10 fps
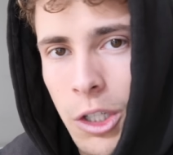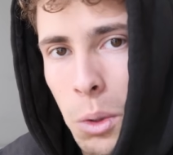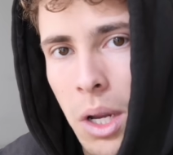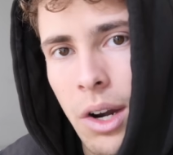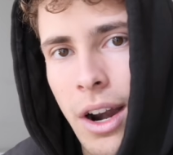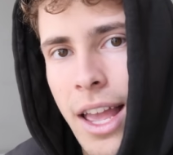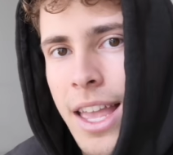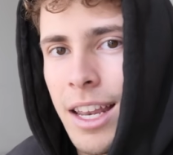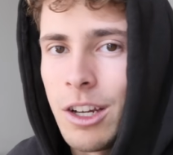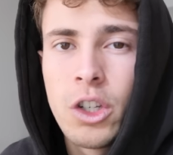to it,
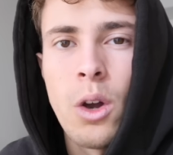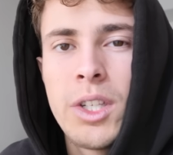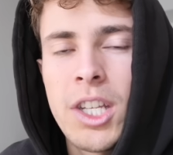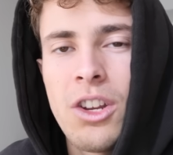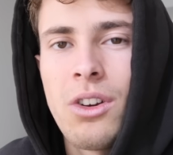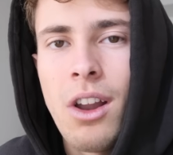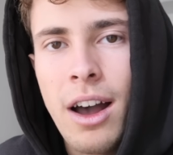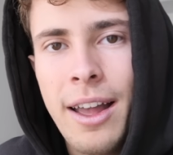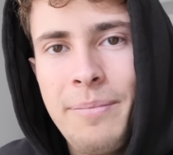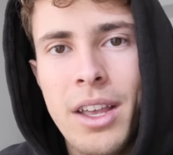right? And it shows that you're
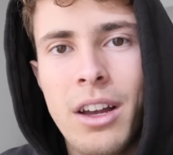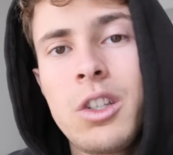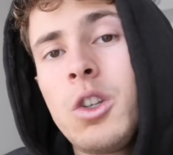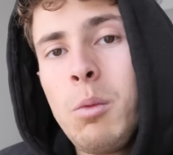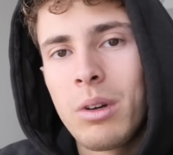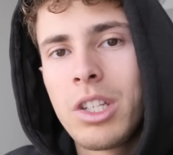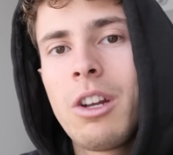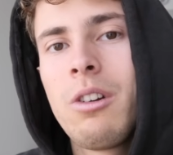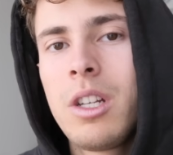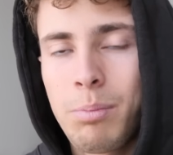not a super
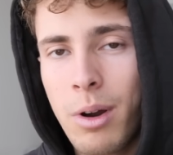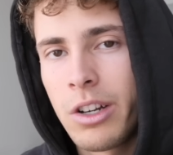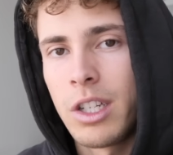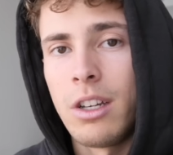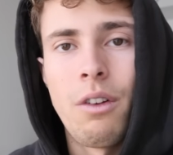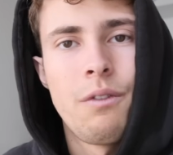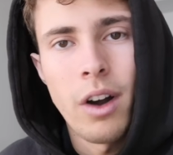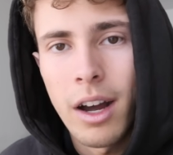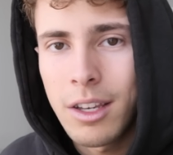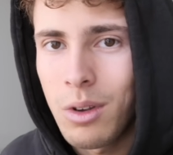serious person. You're
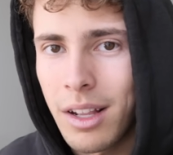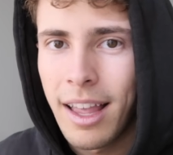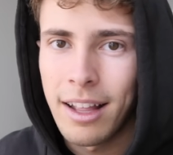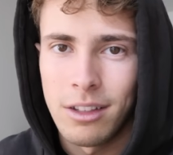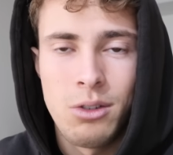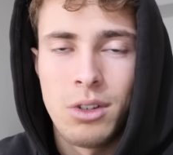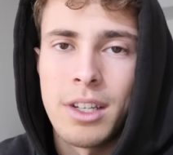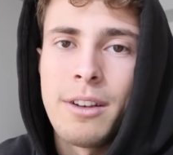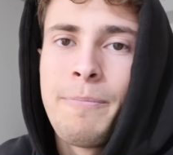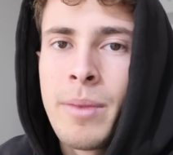fun, you can let loose
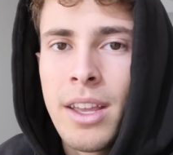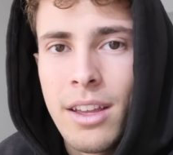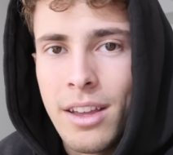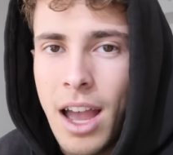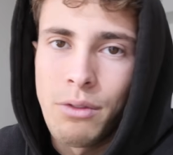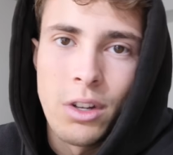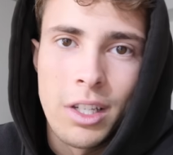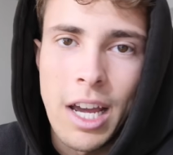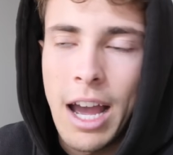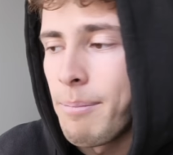and have a
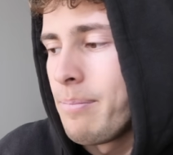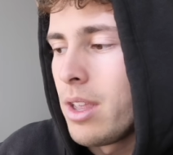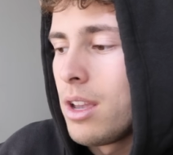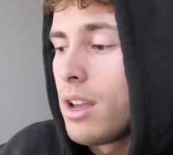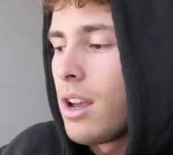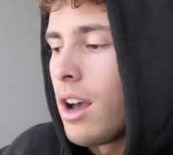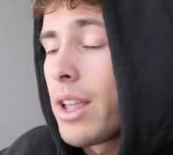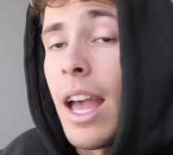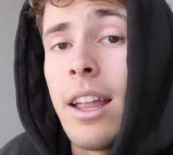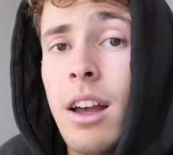good time.
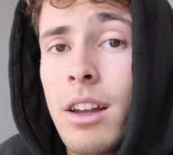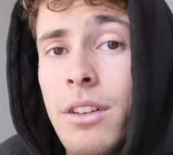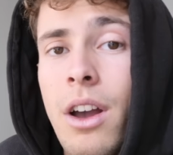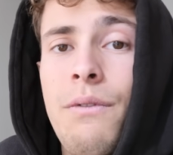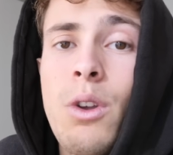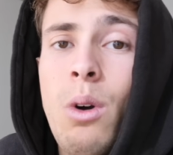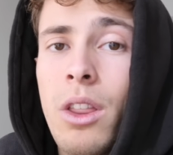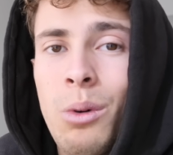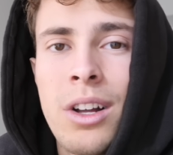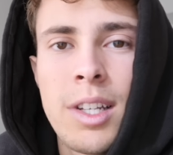Okay, a few
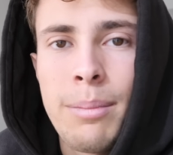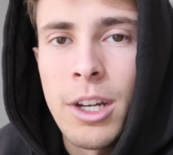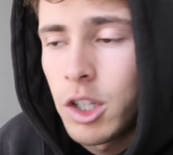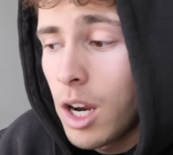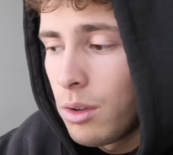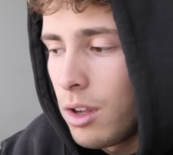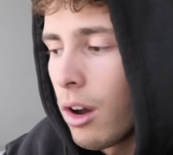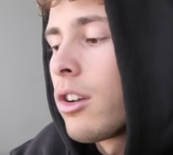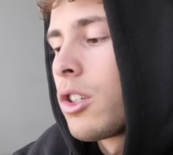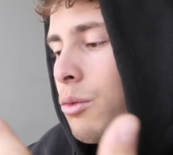other ones I'm gonna share with you.
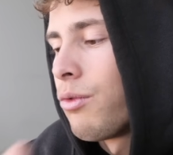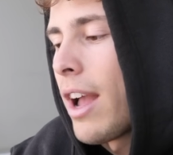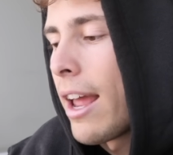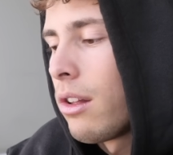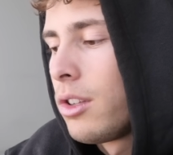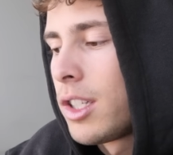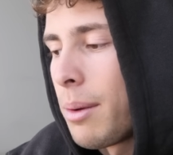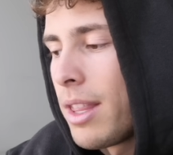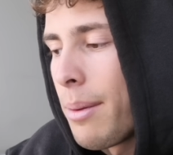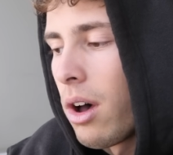I'll just rattle
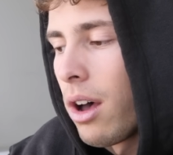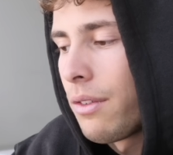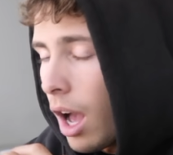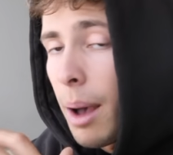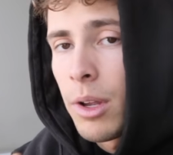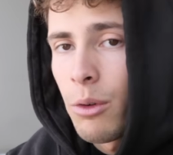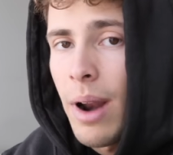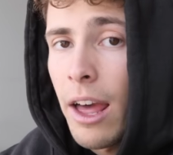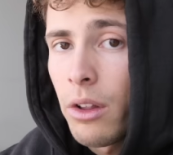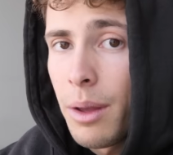some of them off. I'm gonna
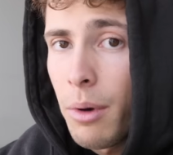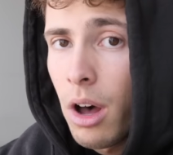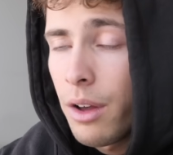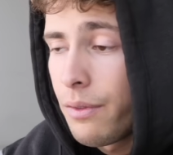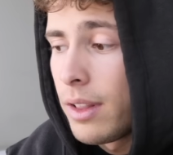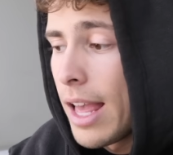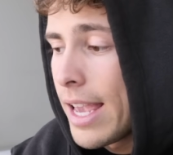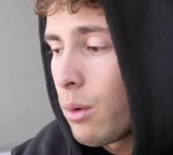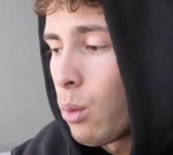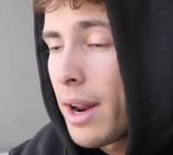rattle them off
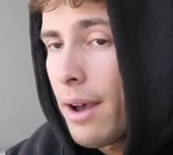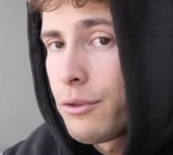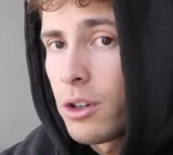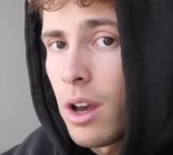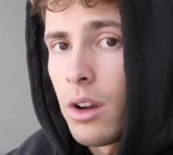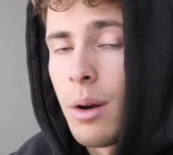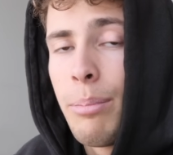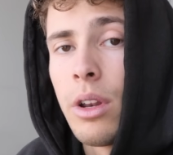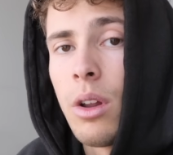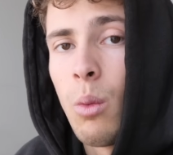like one after another,
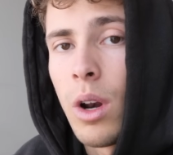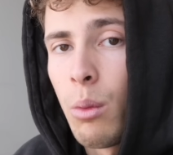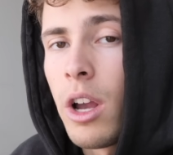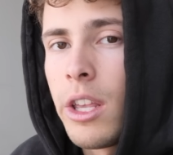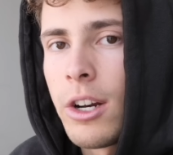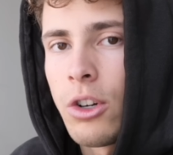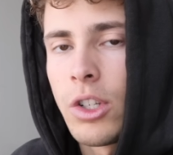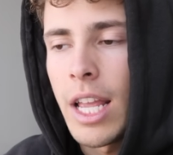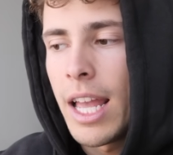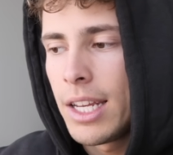but what I want you to
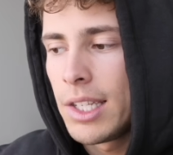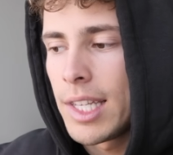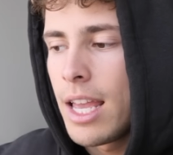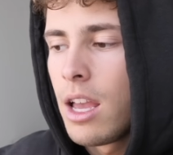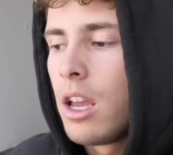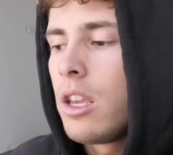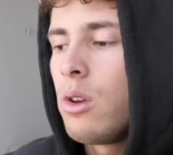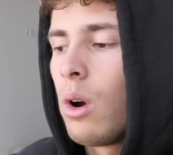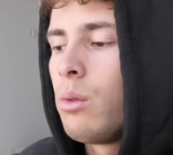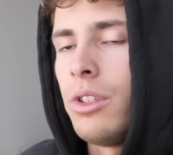understand is that
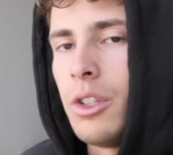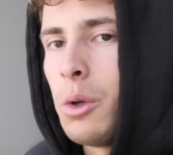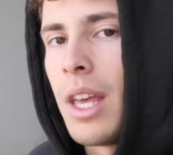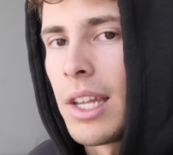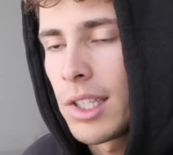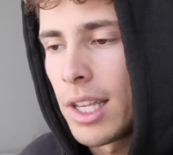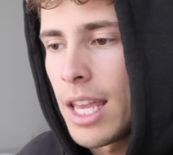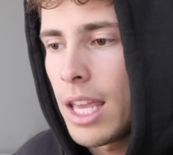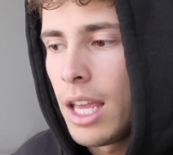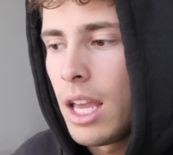you don't do this.
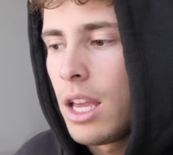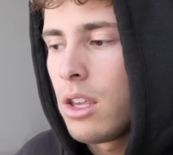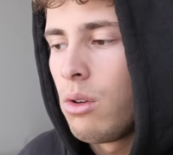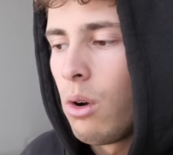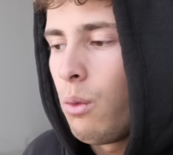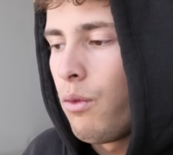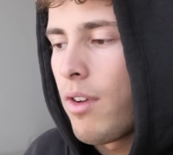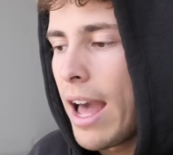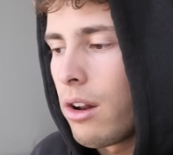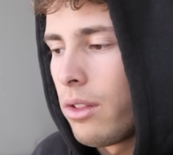Like, you don't
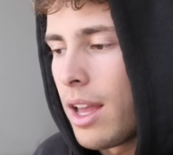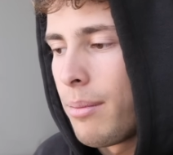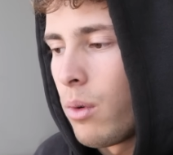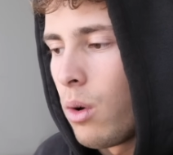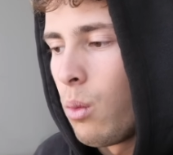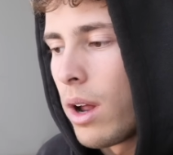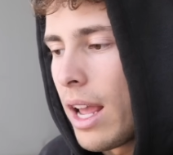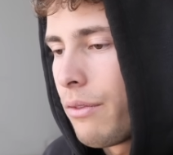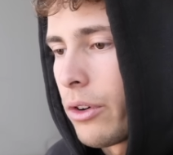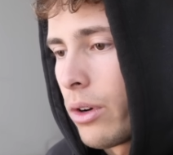rattle them one
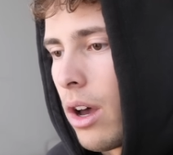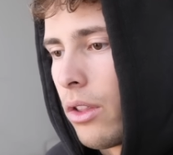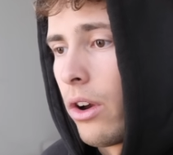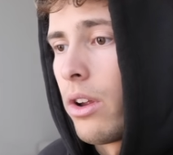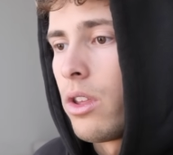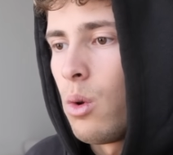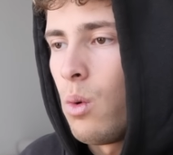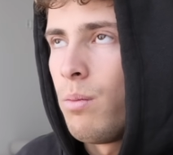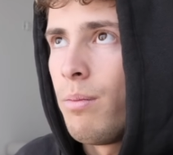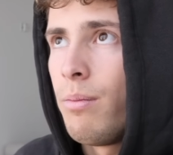after another.
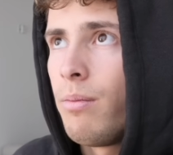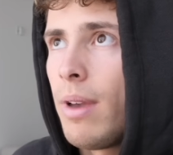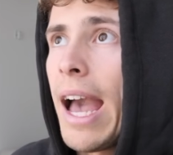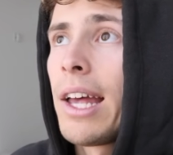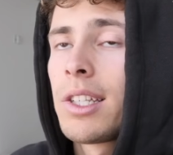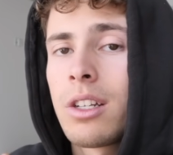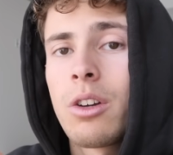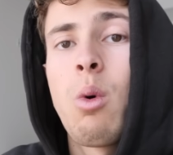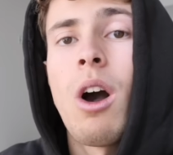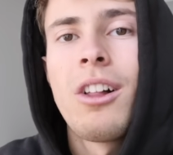You ask a
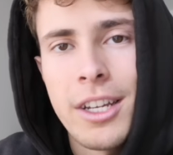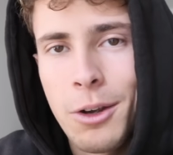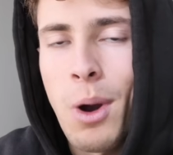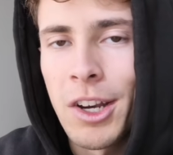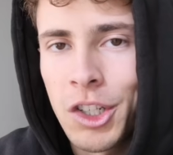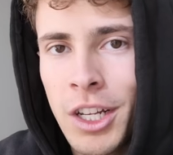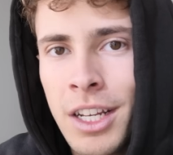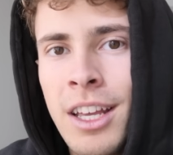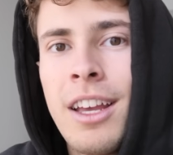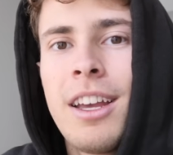quality
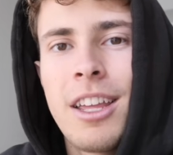question,